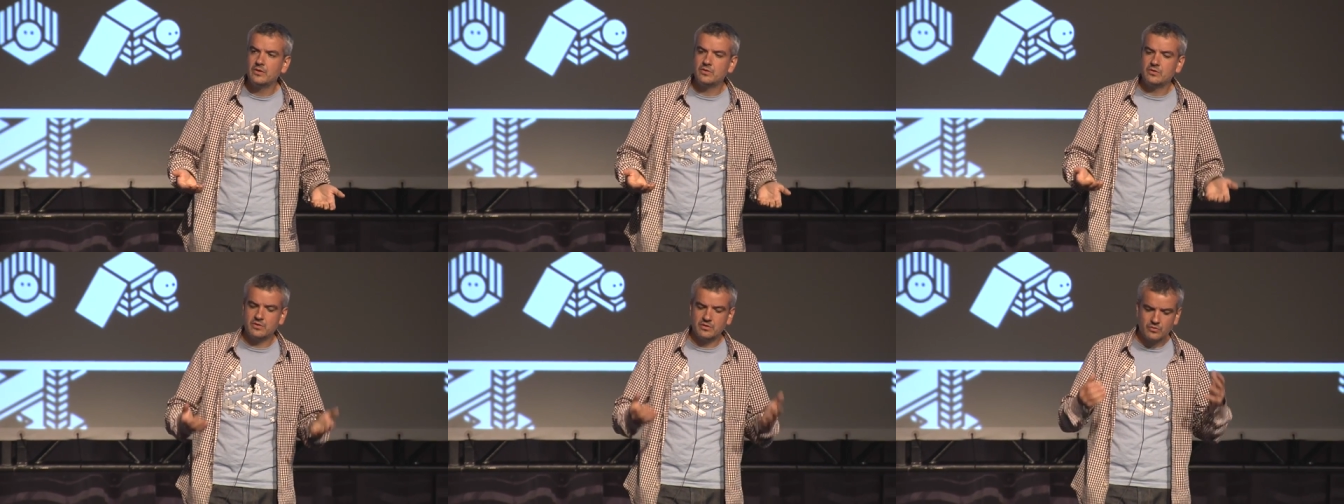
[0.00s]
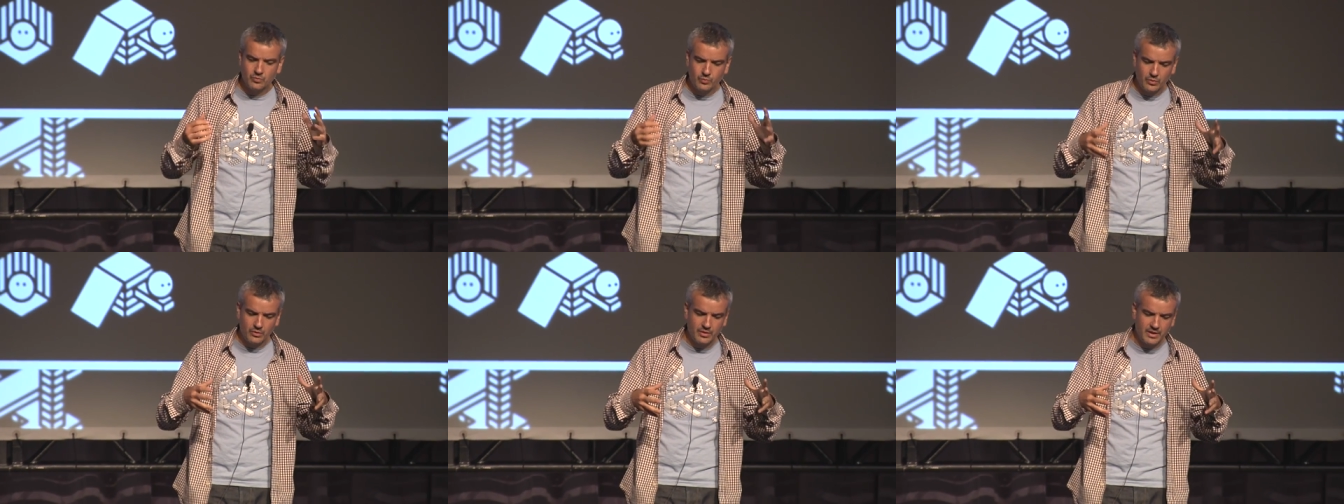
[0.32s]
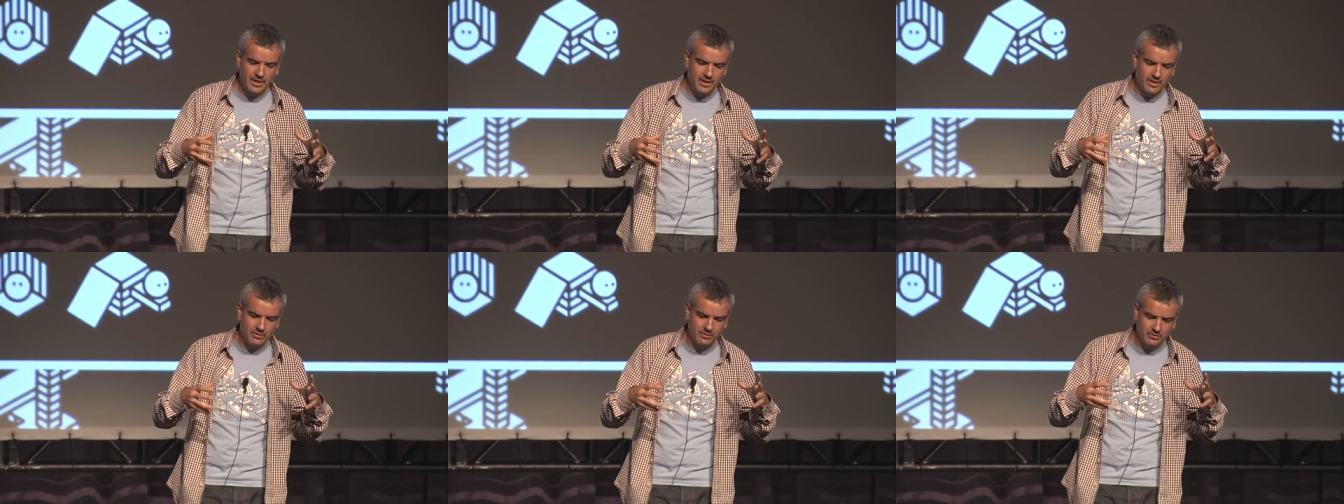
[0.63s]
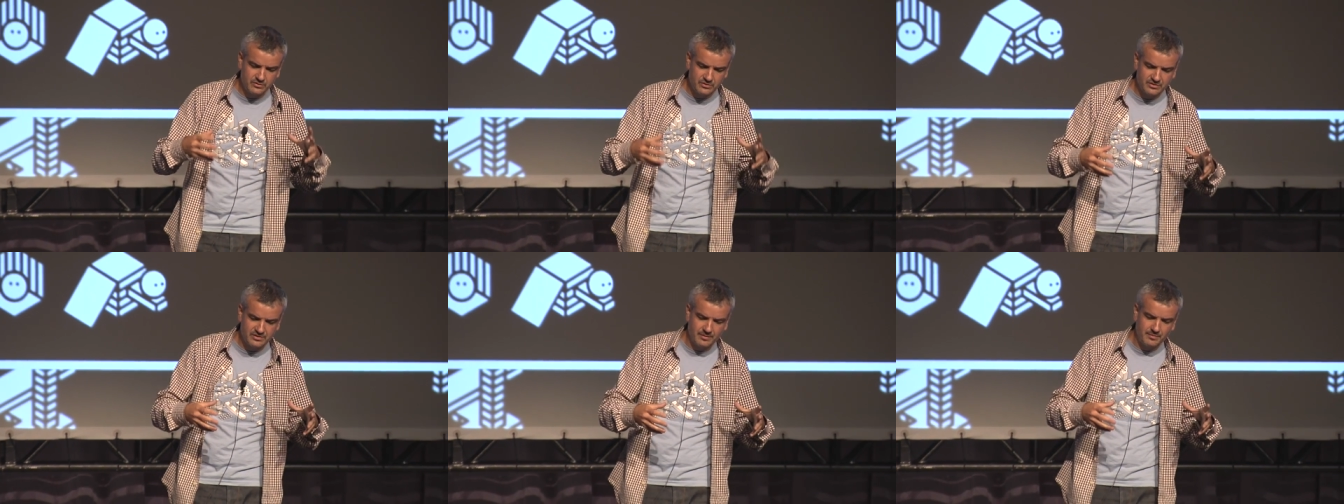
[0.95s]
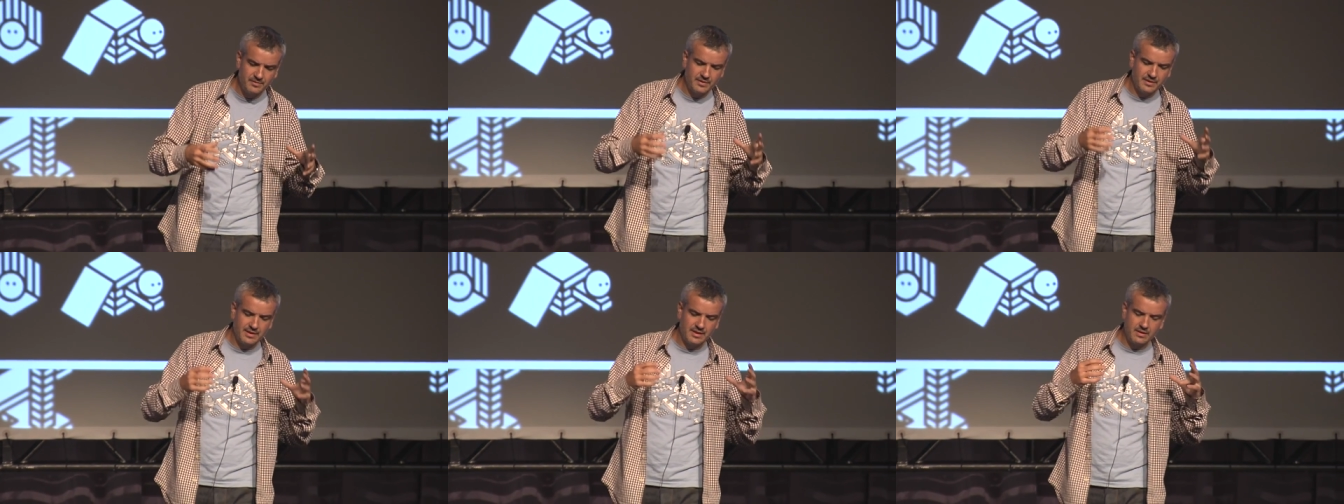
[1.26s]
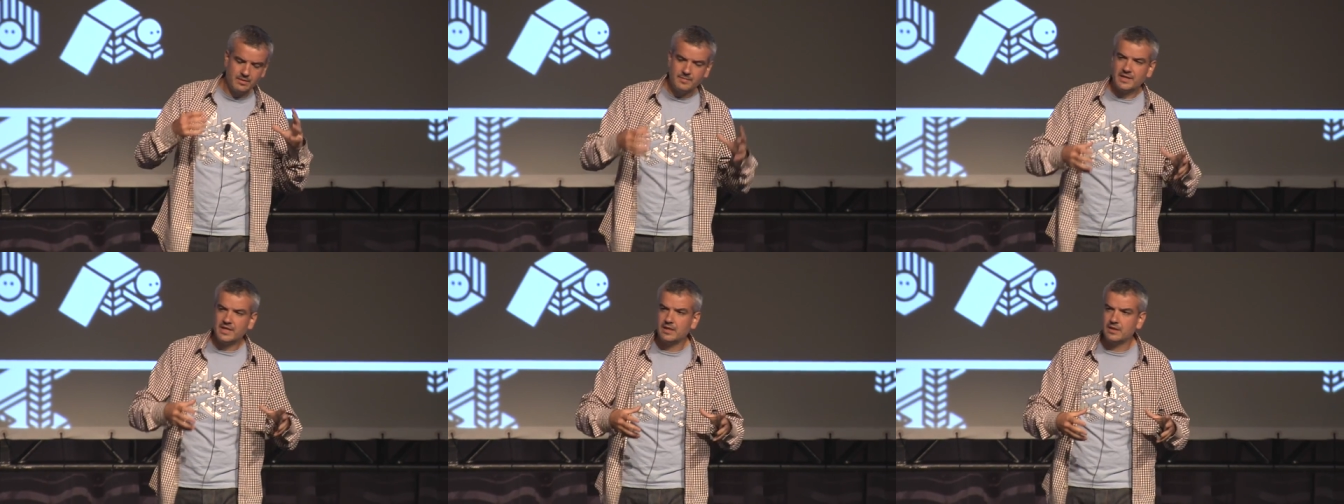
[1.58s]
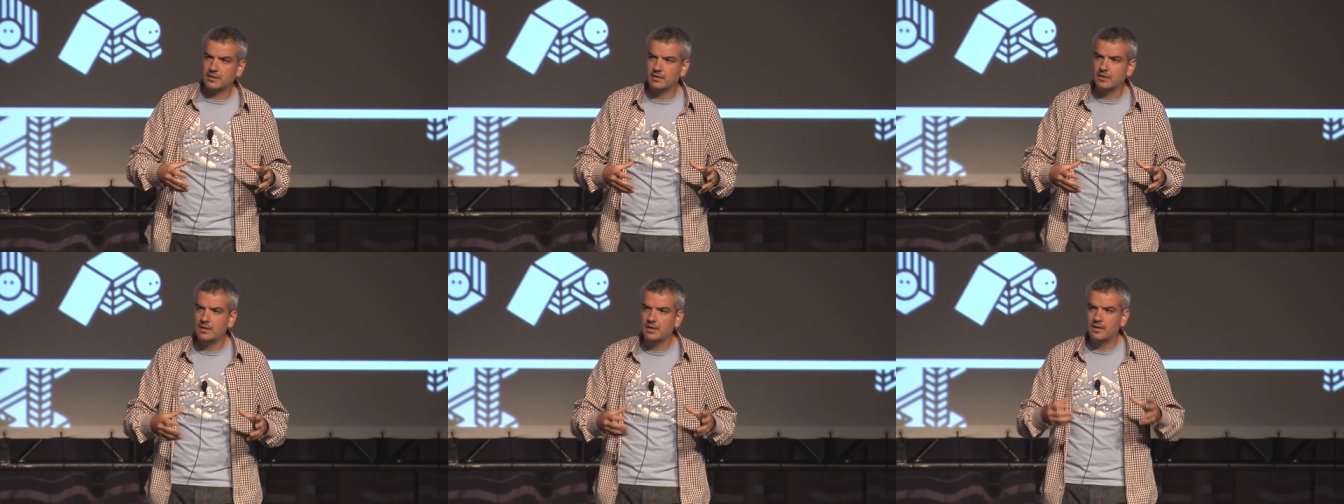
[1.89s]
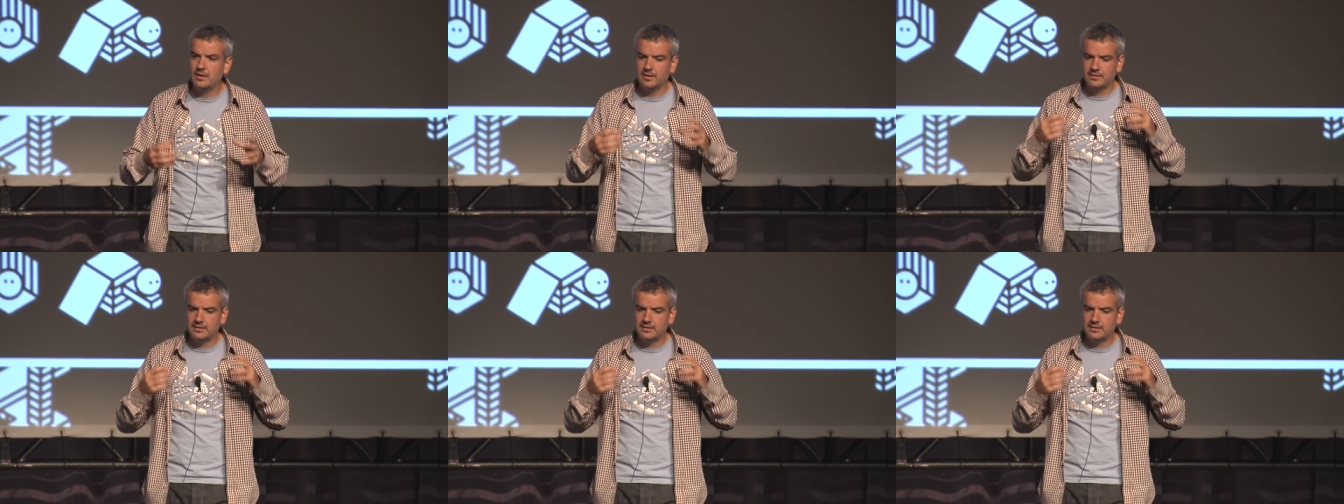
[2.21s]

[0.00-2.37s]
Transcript: Just work out on something at the beginning